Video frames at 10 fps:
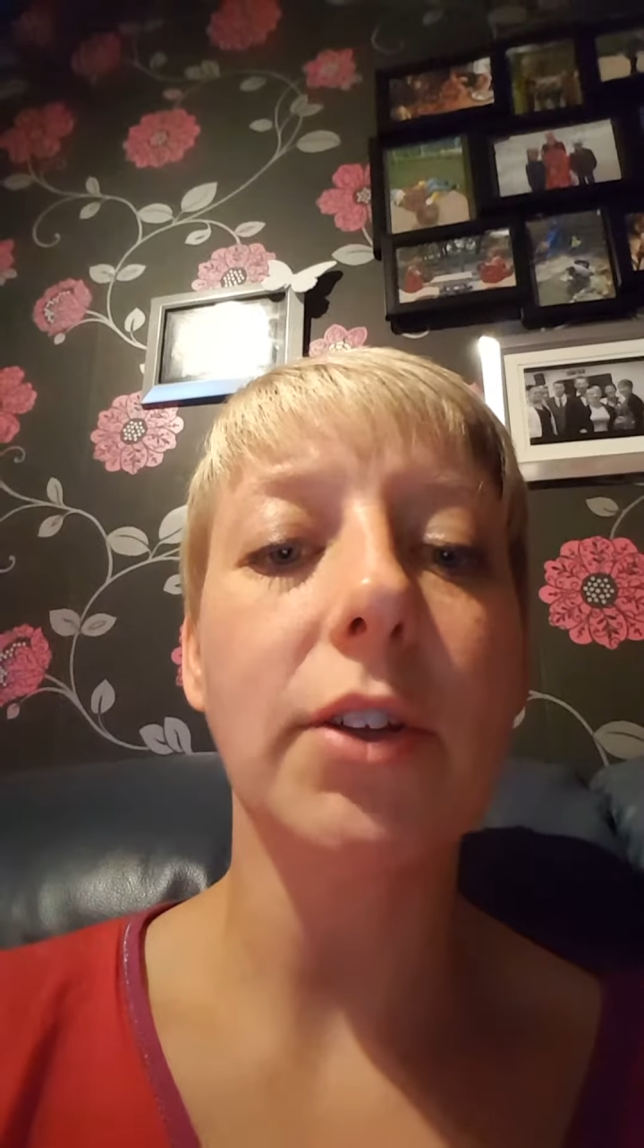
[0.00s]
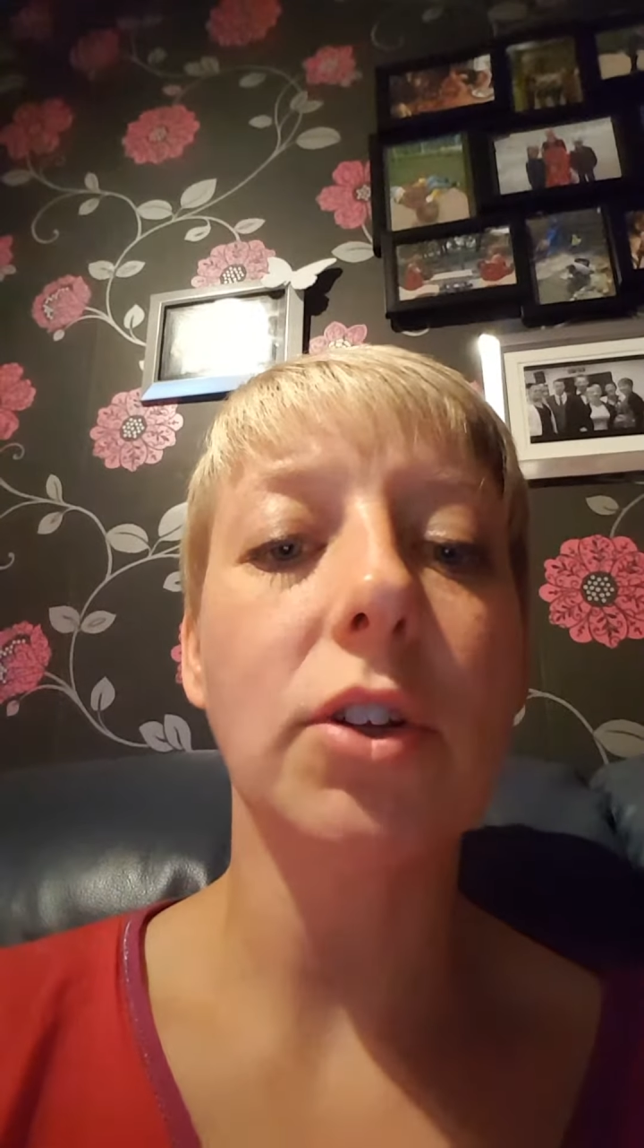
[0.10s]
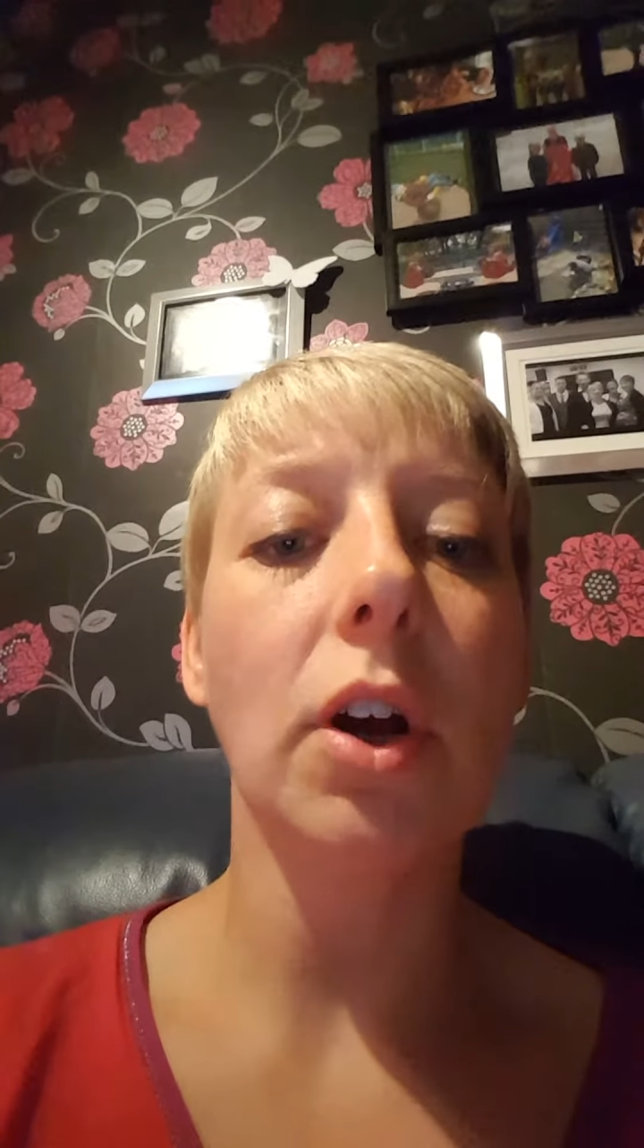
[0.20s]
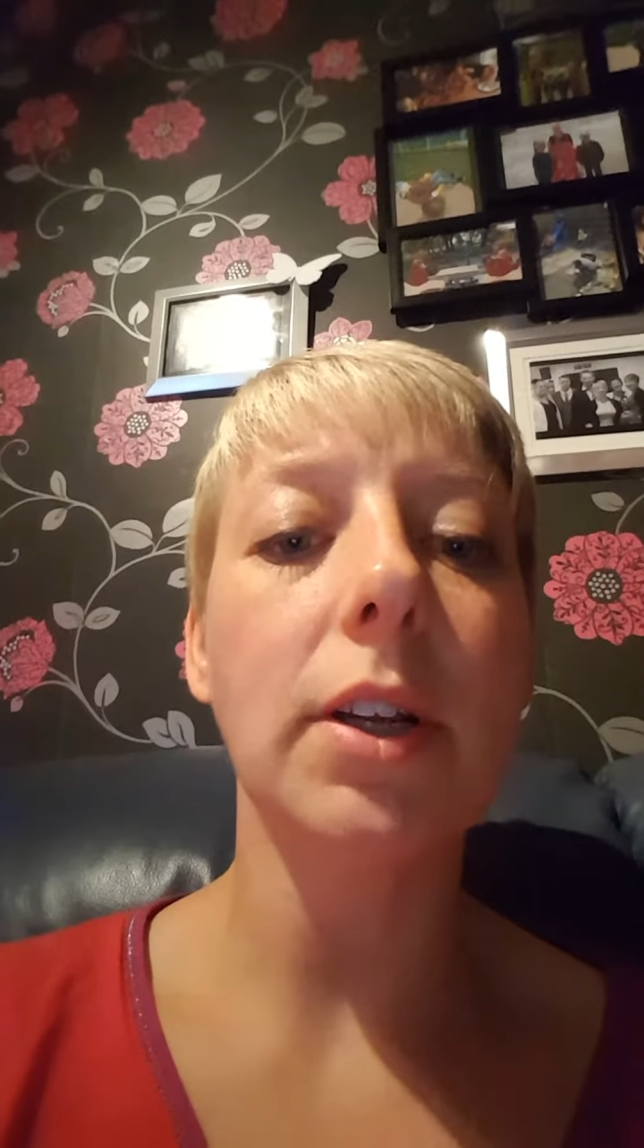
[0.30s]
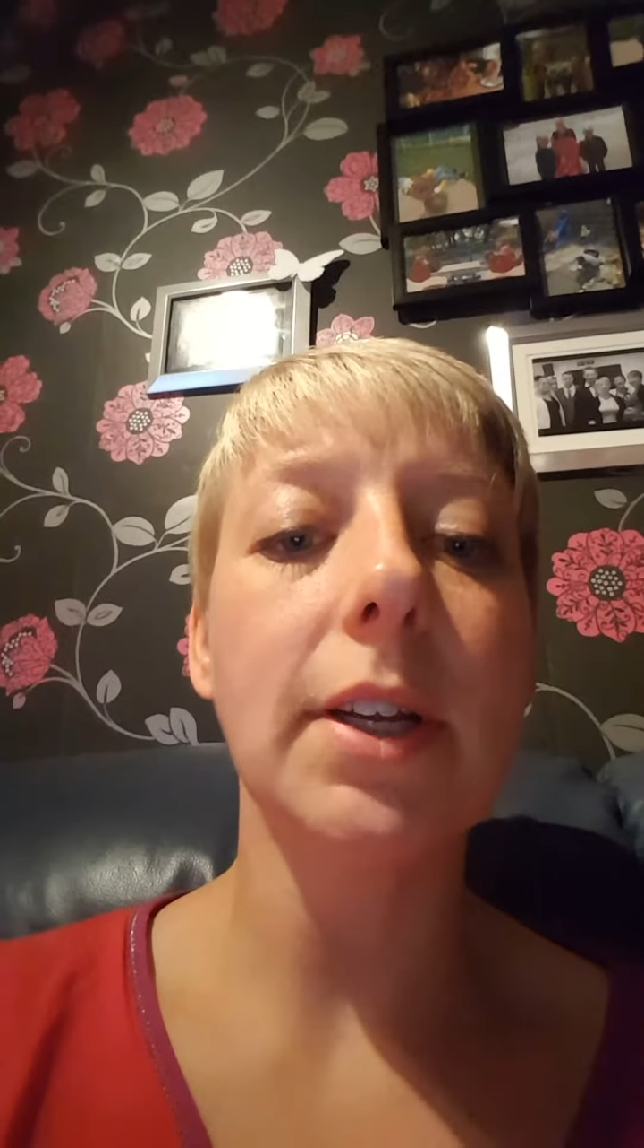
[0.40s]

started